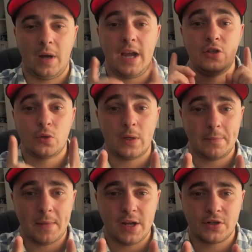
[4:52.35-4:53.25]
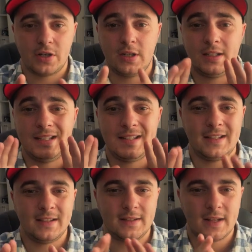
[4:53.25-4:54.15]
I just want to mention
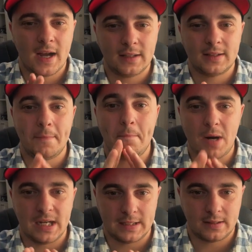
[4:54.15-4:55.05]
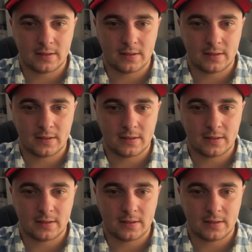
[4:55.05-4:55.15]
this is not a must,